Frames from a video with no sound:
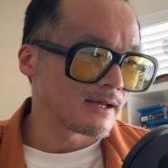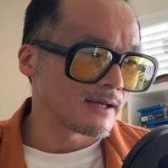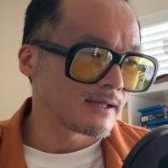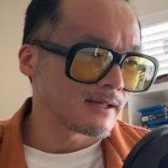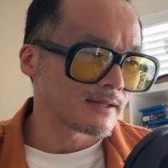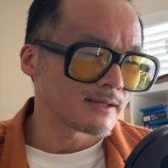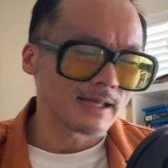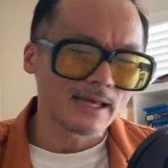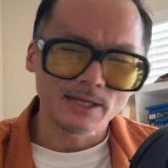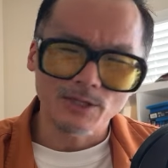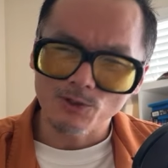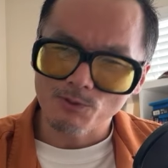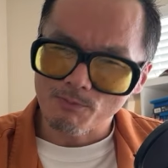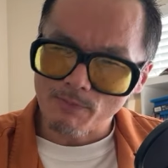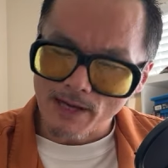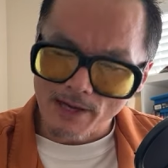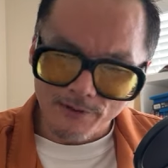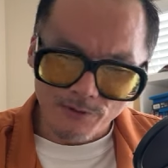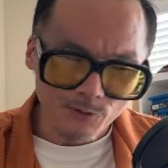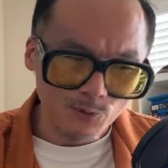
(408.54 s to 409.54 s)
thank you,
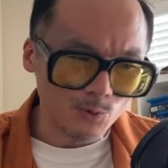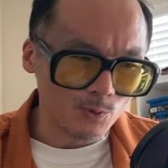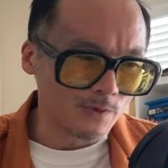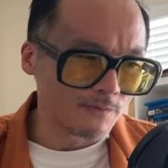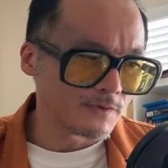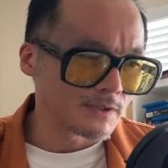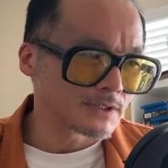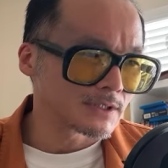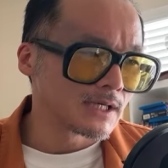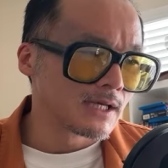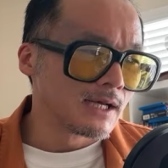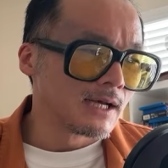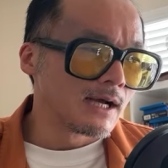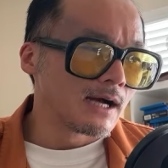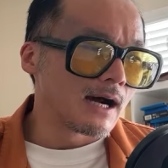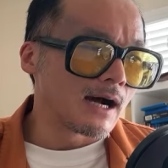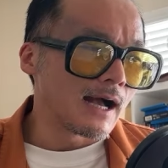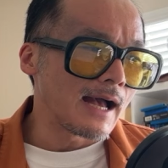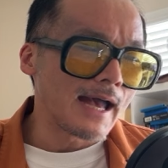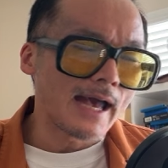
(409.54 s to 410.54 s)
Matthew Griffiths.
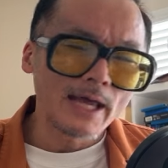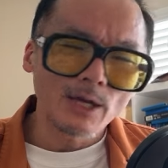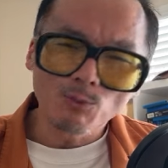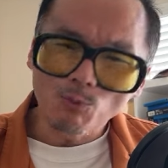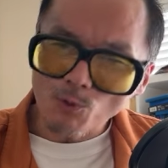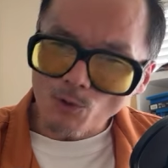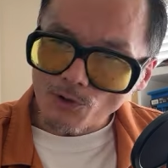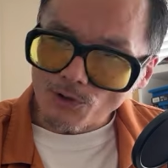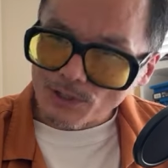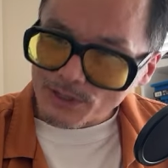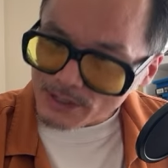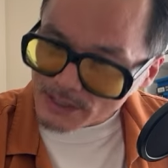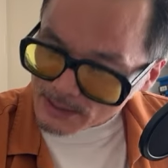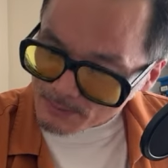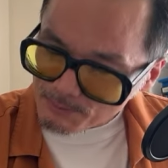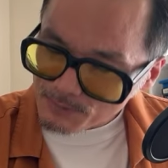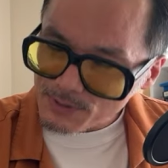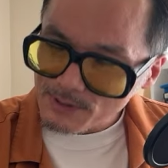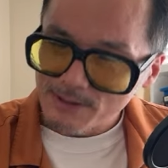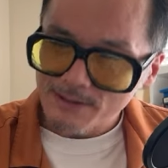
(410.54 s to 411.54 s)
Edward
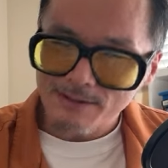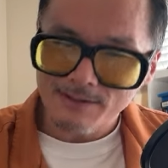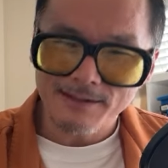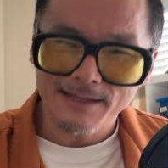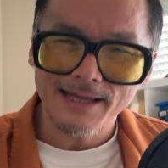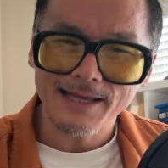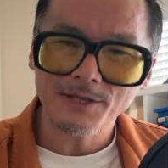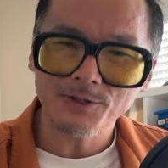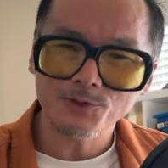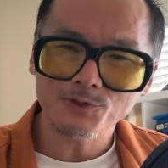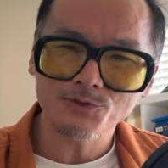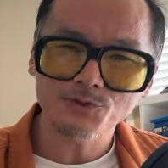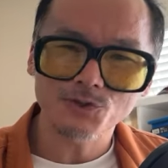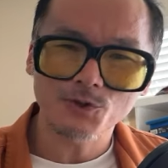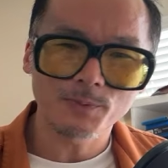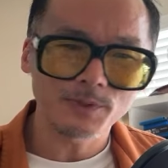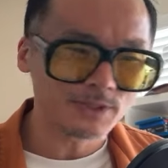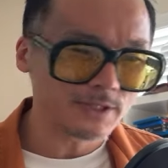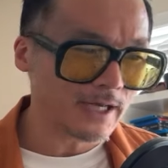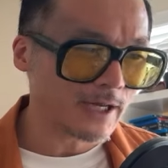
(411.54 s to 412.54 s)
Yip, thank you so
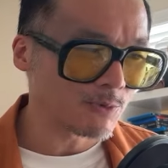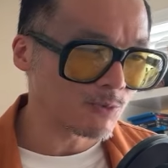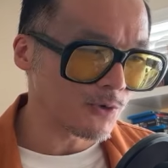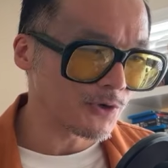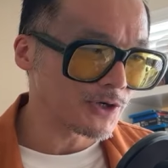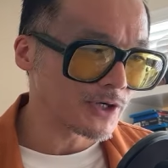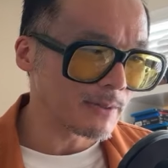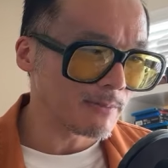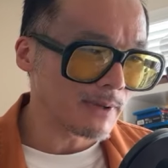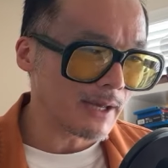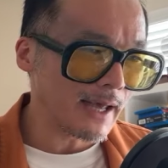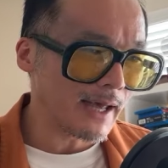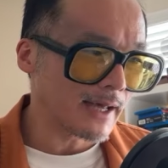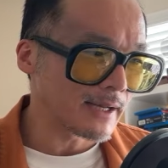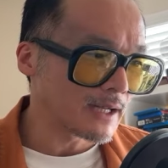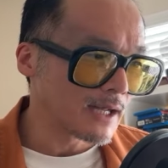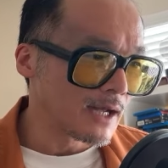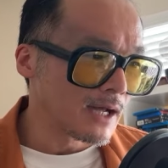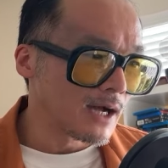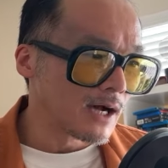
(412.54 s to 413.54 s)
much, Edward Yip.
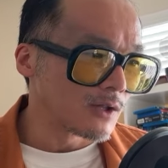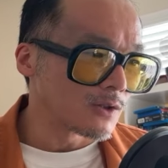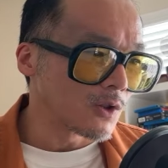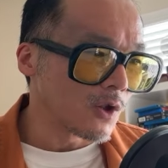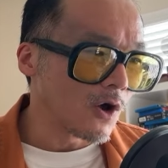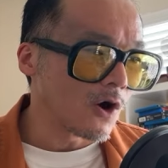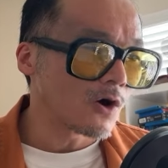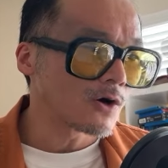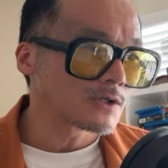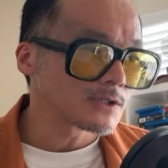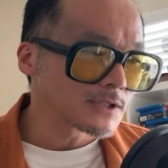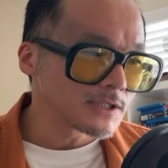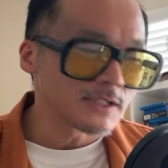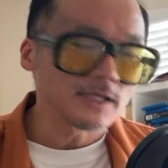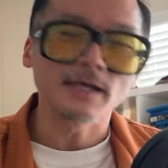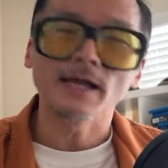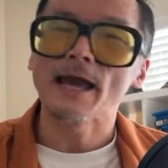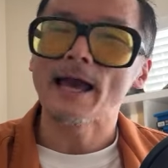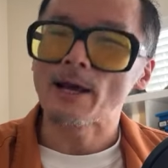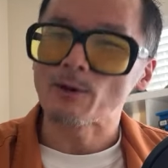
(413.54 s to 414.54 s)
And Long
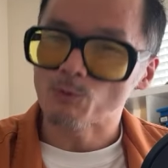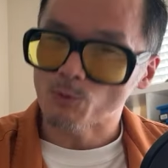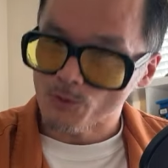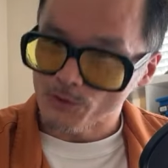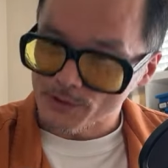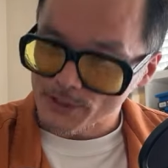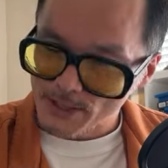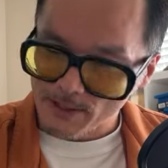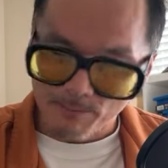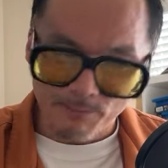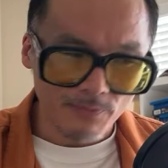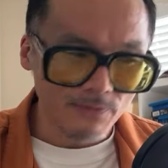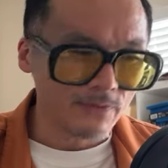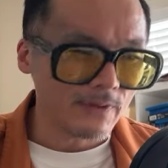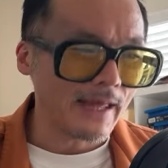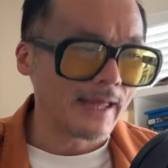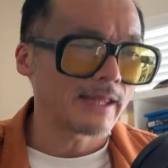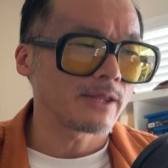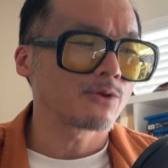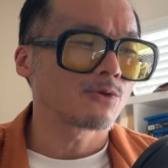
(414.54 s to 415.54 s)
Ching Edward Yip,
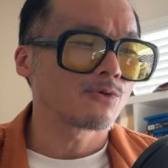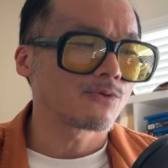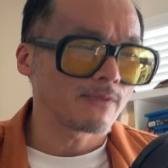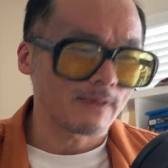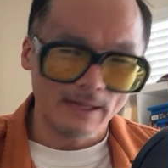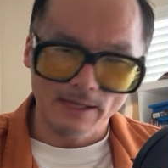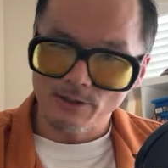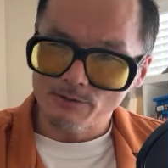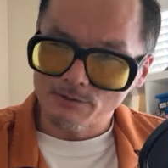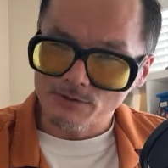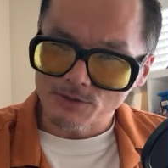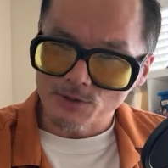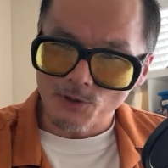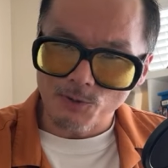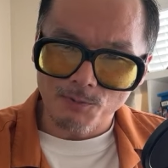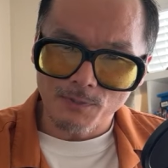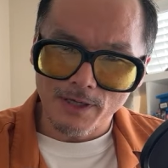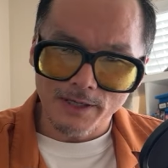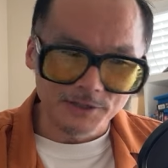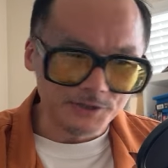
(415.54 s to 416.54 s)
thank you so
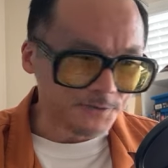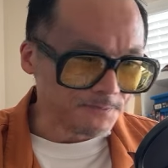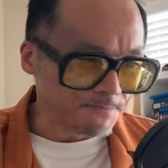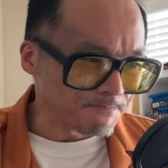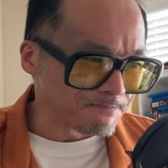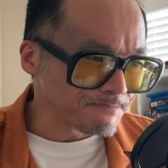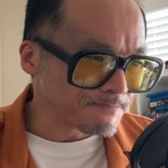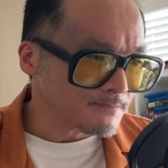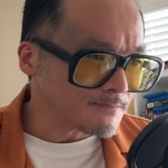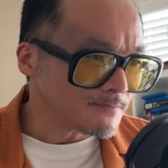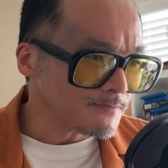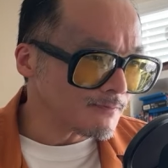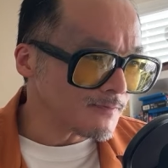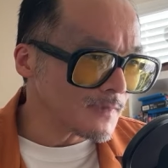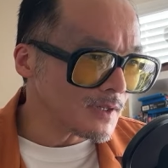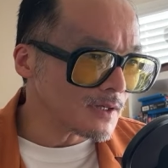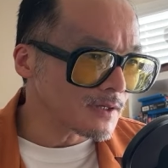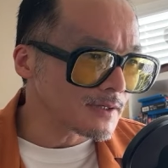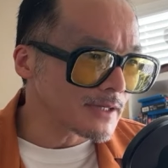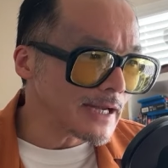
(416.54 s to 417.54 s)
much.
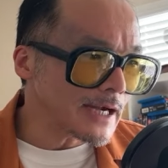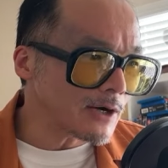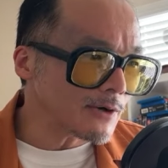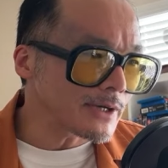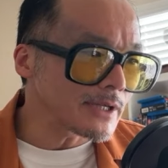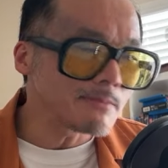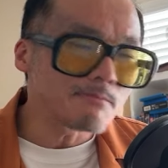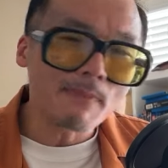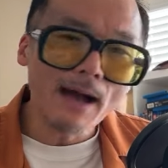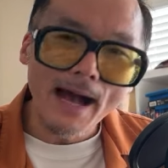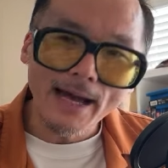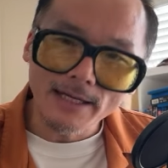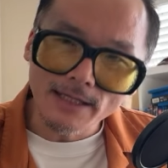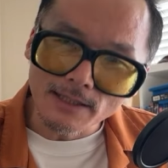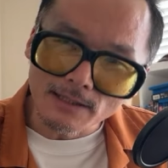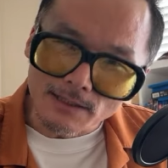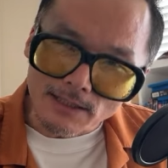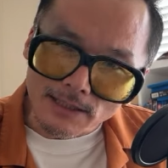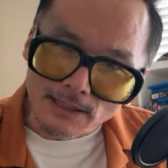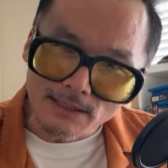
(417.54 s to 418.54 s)
Gary
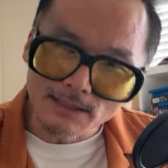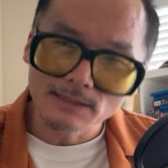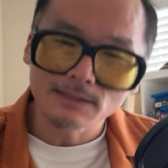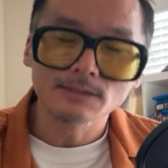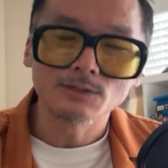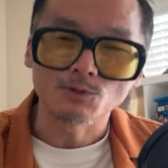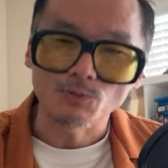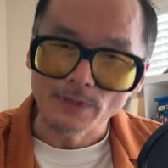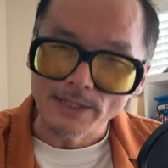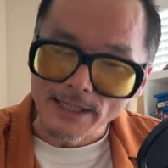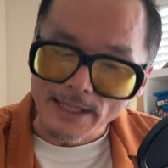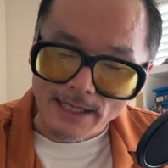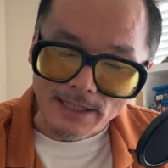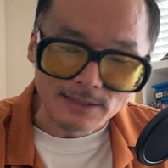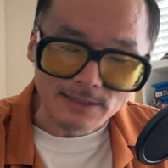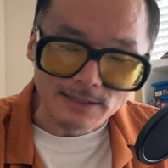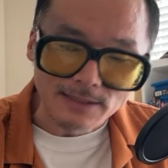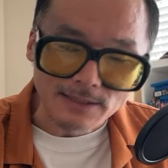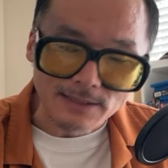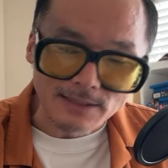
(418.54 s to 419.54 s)
Mattingly,
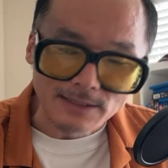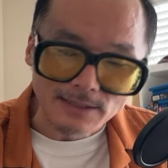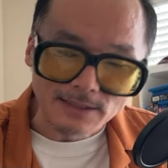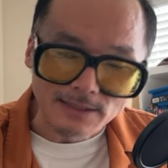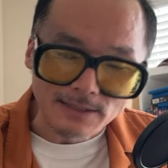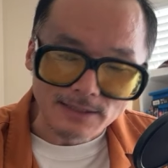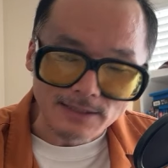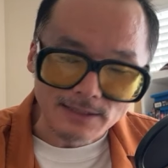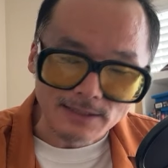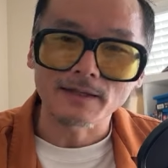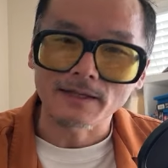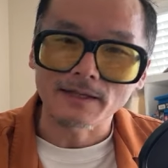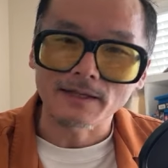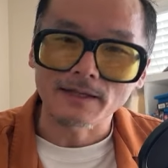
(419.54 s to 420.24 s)
greetings, Gary Mattingly,